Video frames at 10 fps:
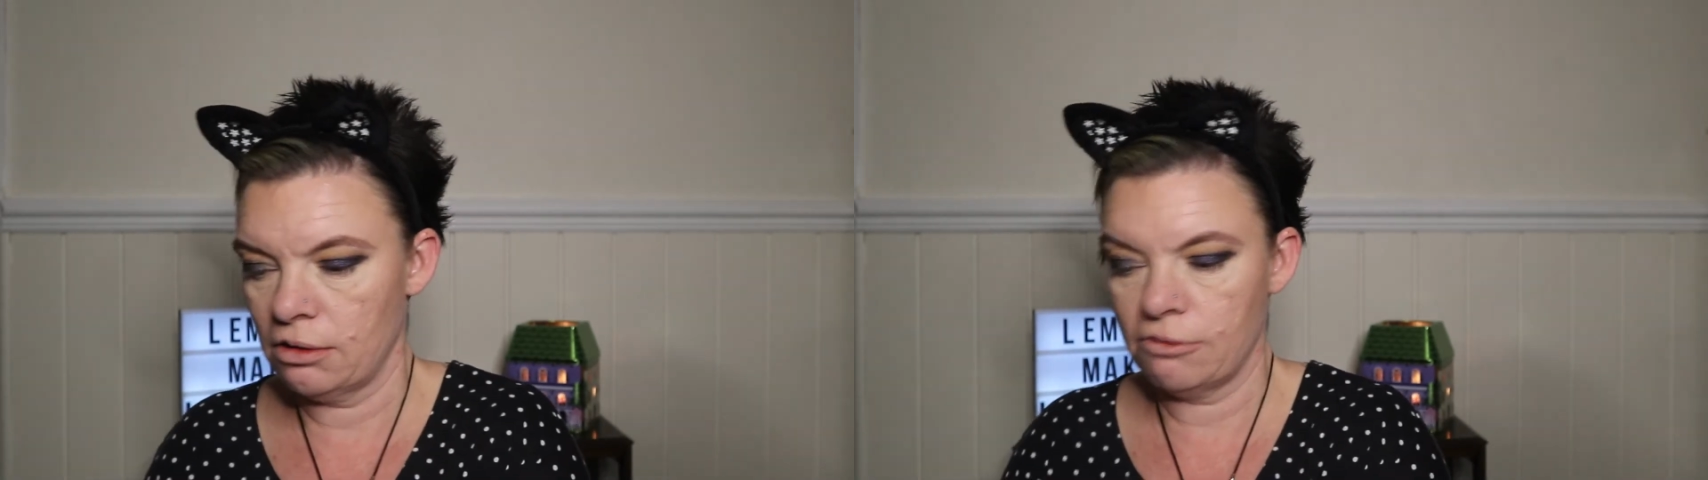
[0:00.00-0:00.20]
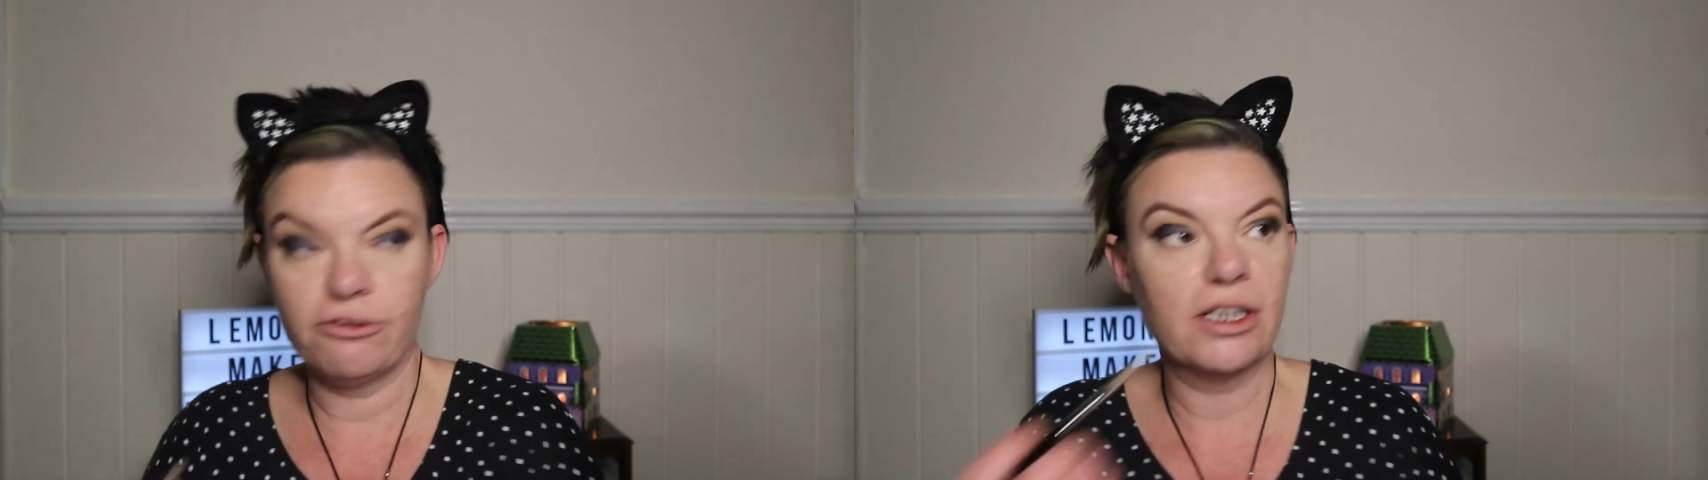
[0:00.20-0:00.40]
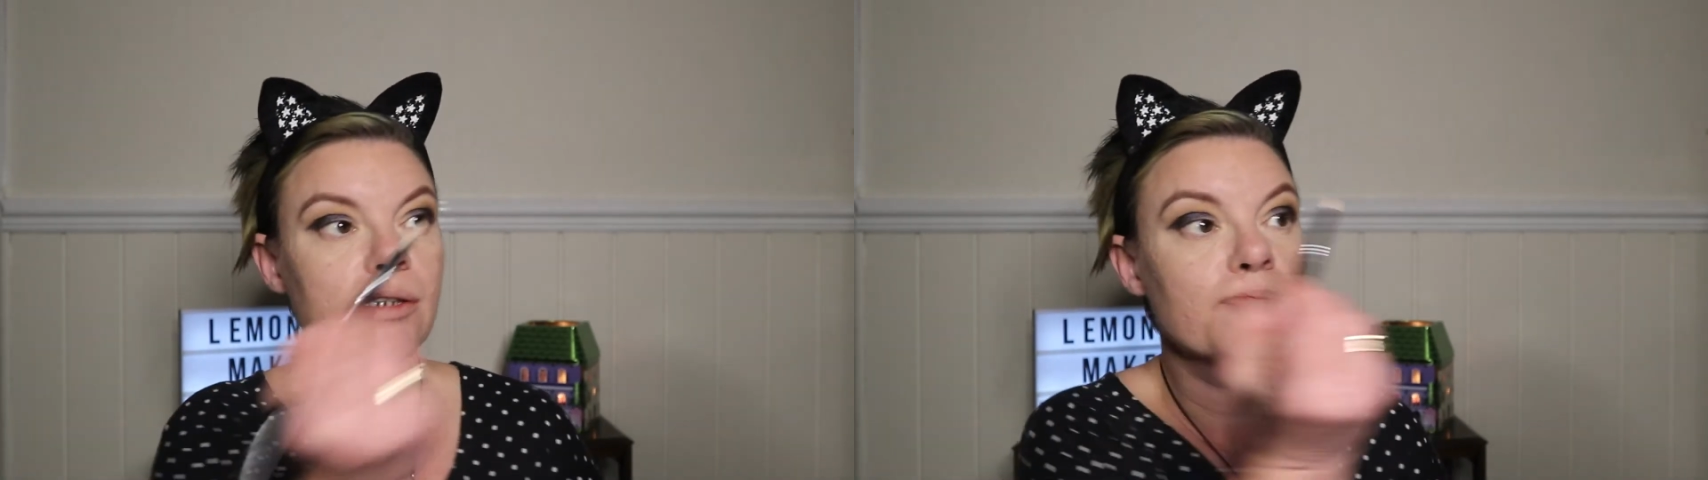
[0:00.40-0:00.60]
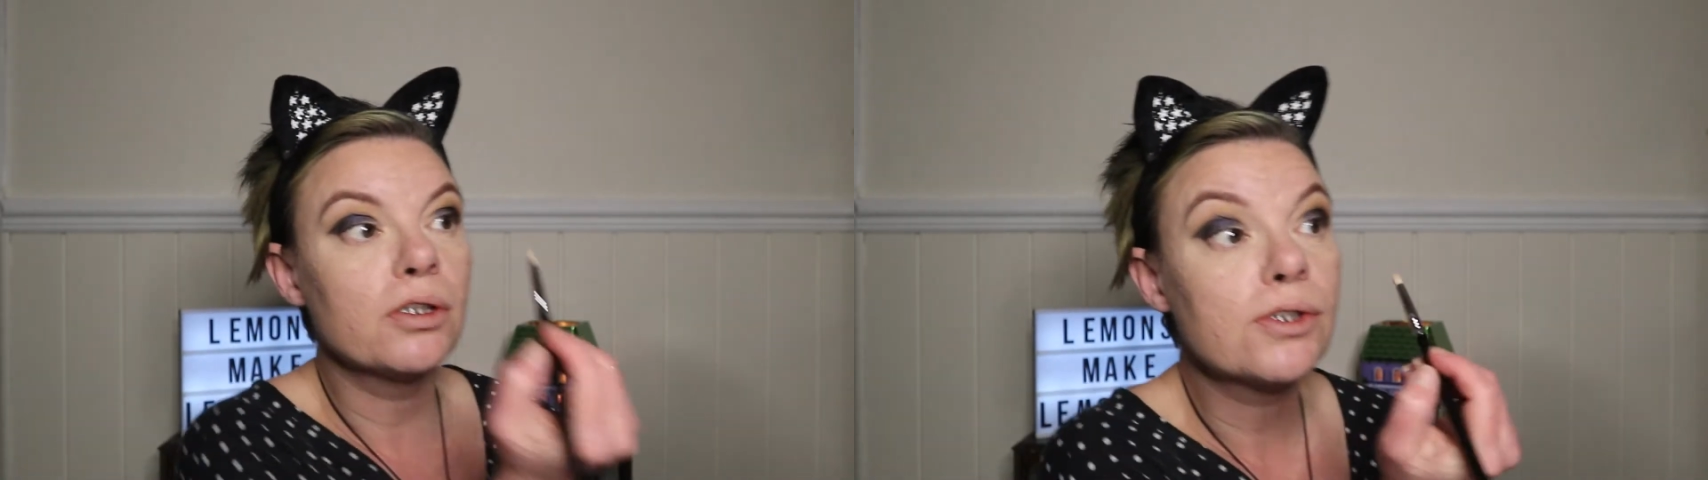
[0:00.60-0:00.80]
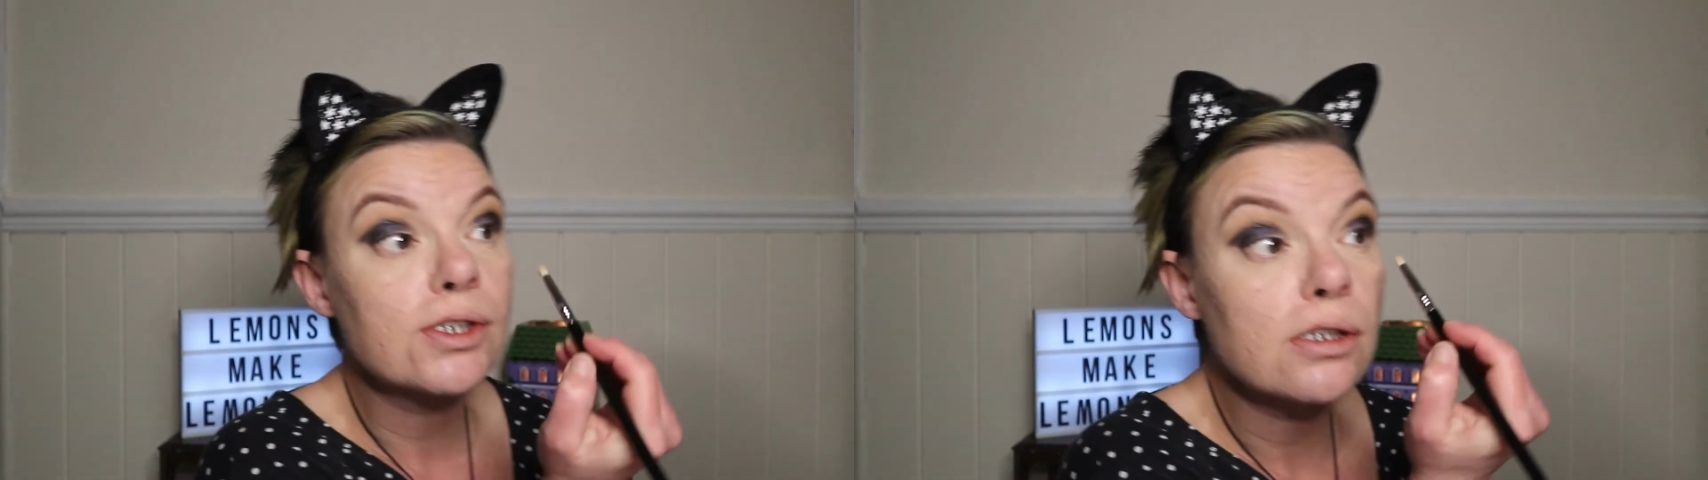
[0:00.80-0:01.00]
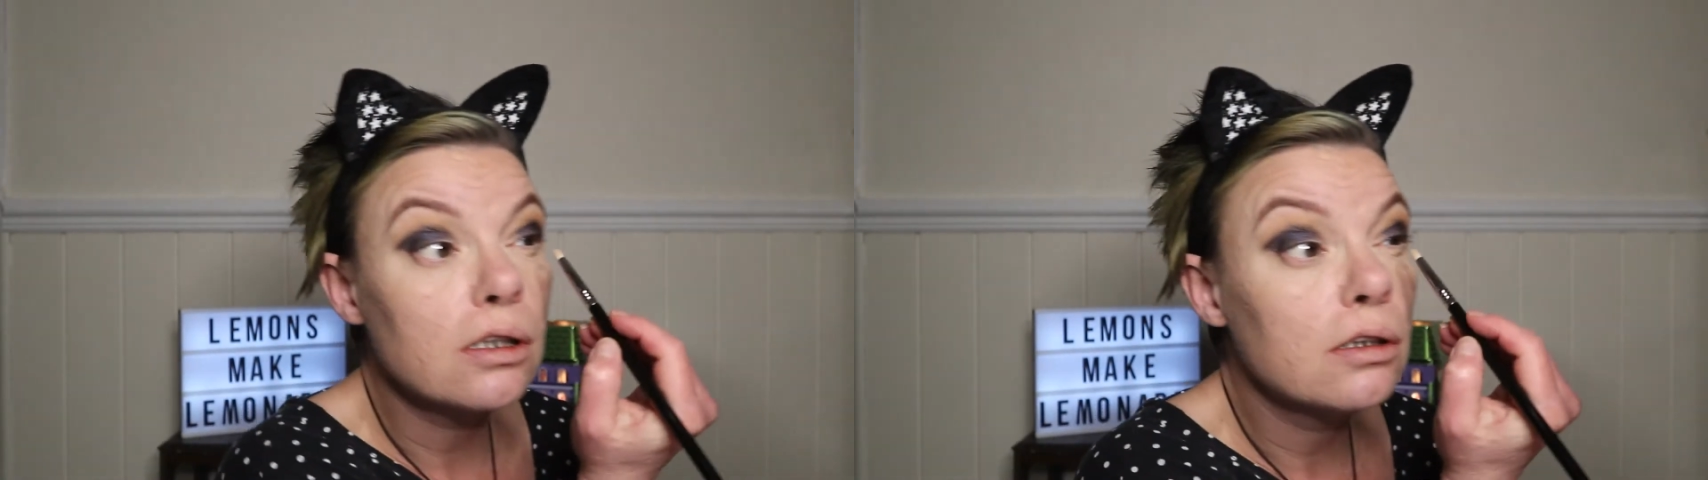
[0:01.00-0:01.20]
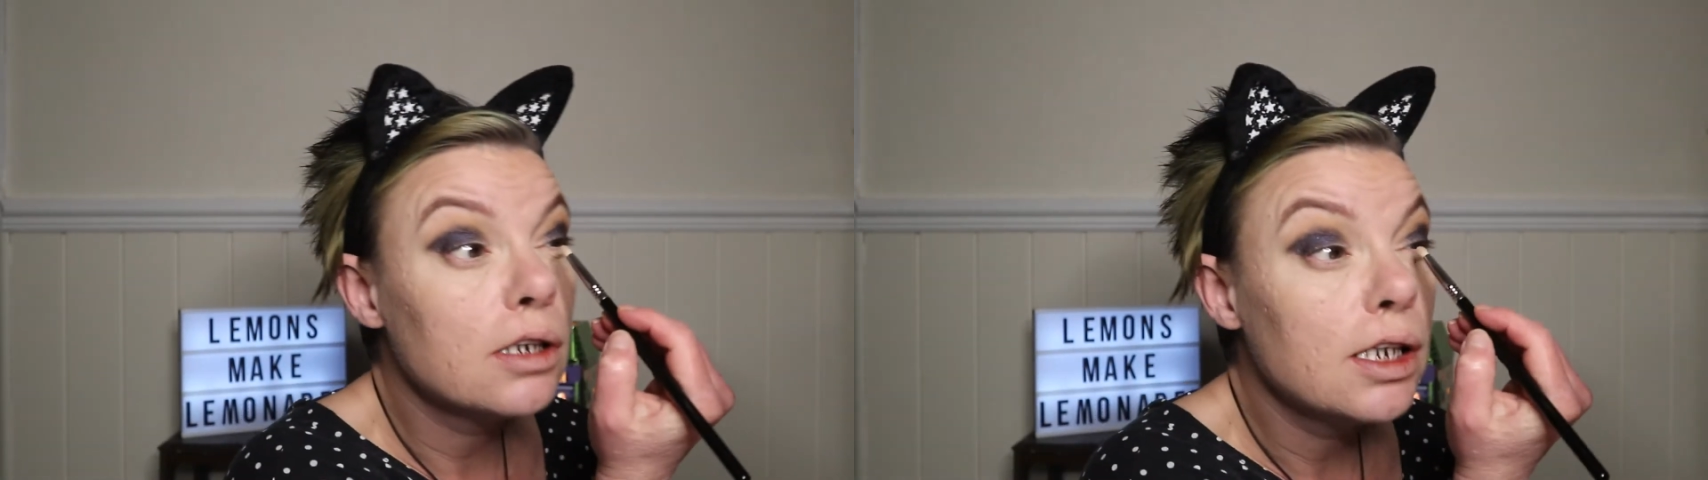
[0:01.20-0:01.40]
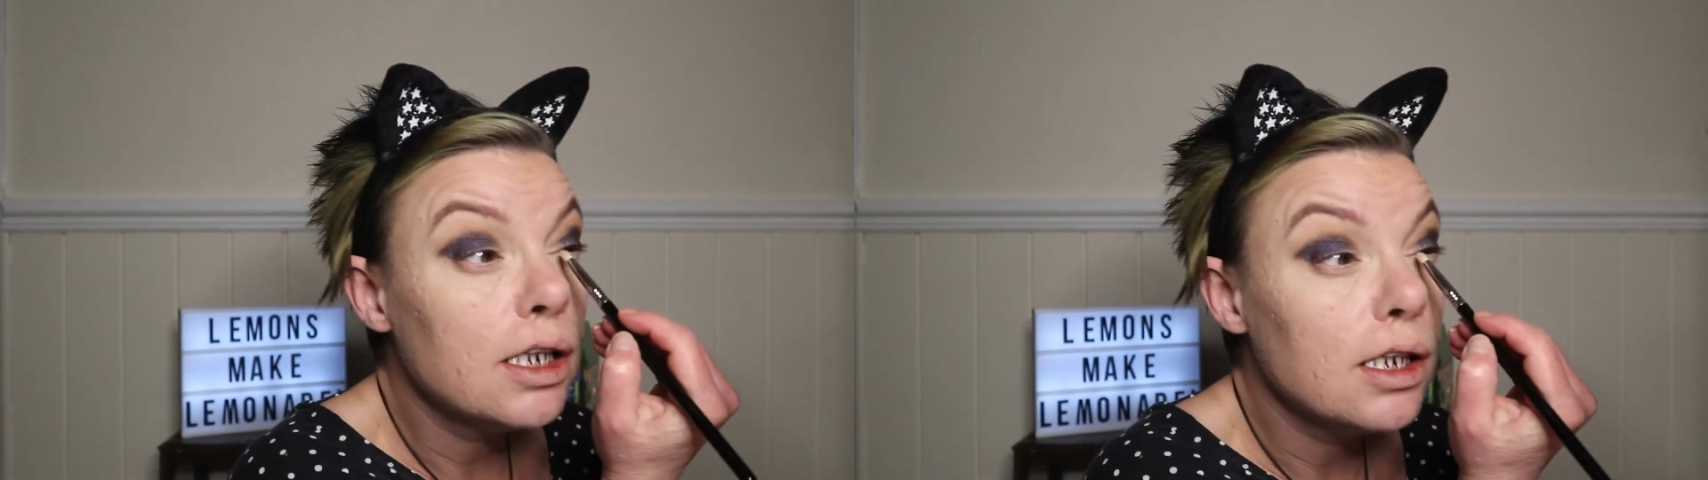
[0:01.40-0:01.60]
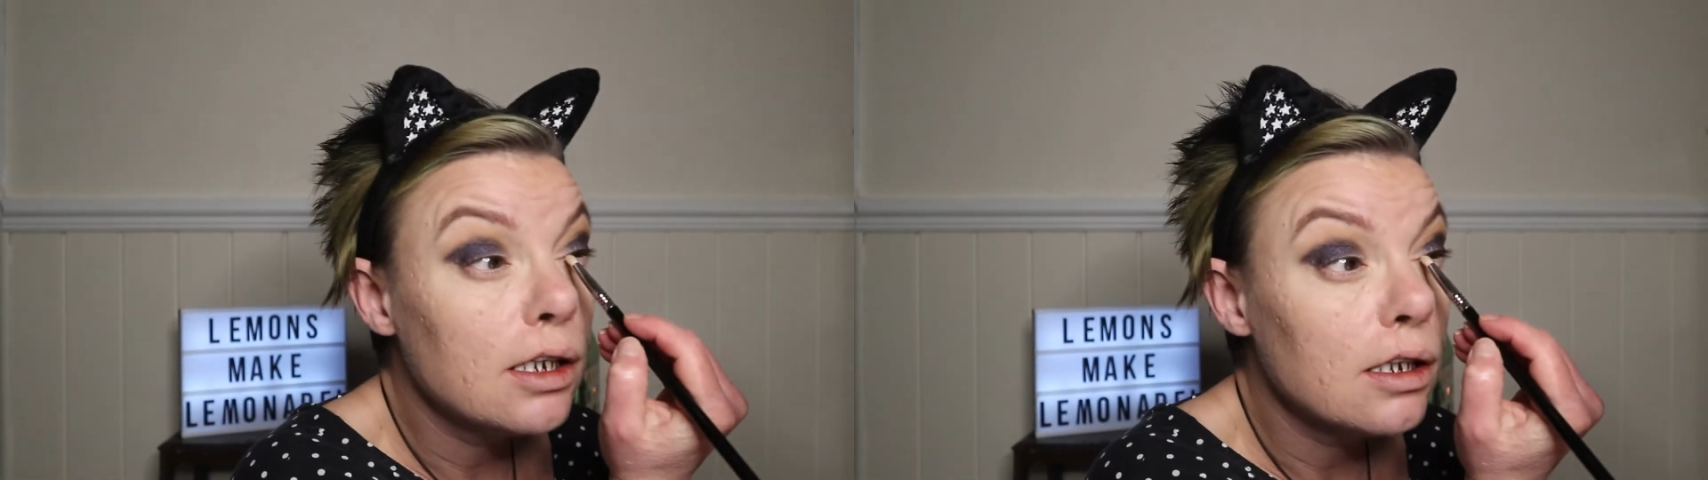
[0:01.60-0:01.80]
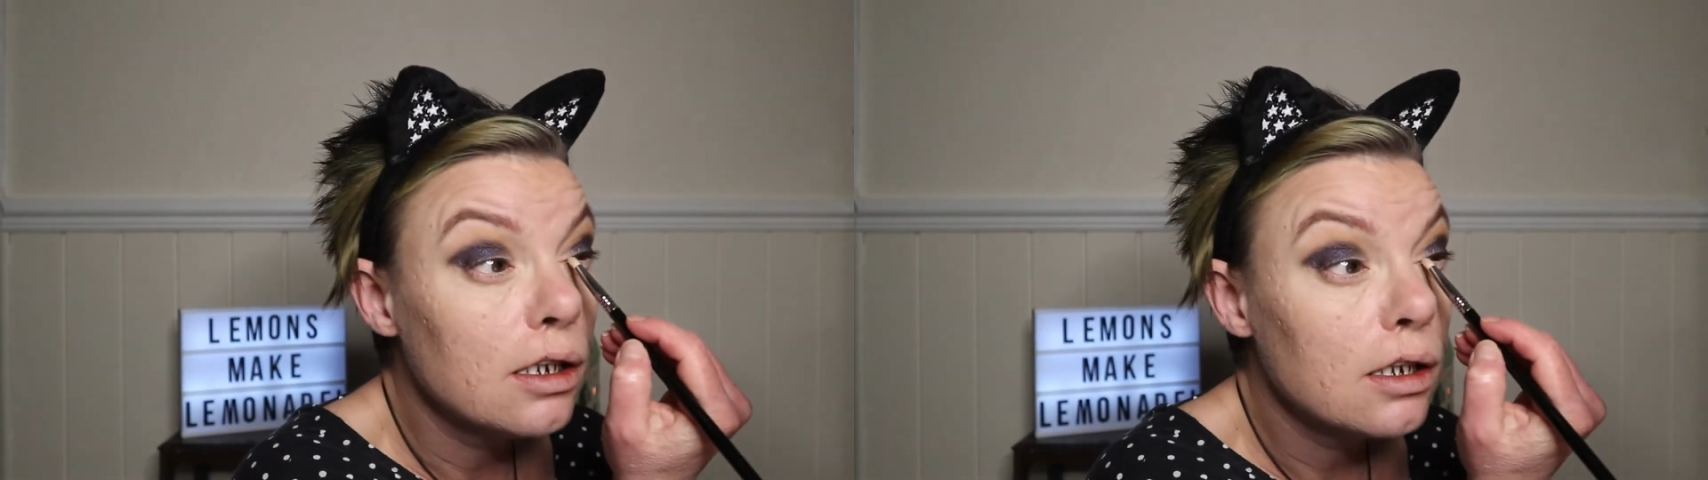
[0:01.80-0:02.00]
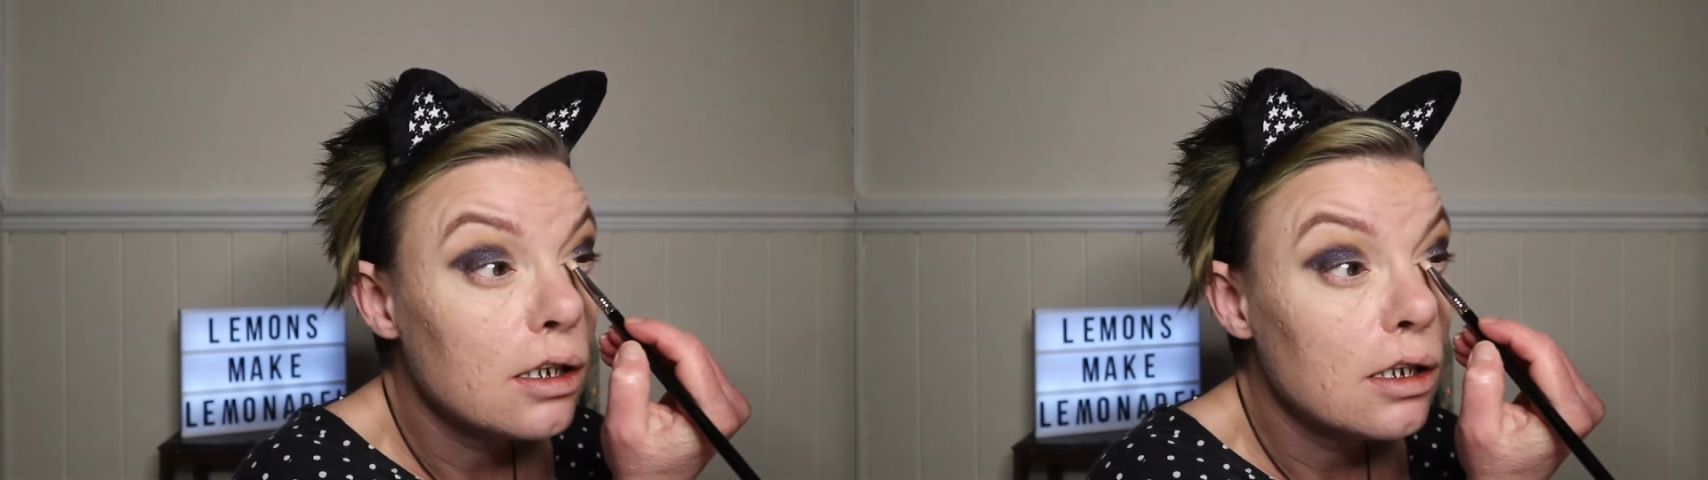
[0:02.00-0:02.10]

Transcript: Fix Plus on here,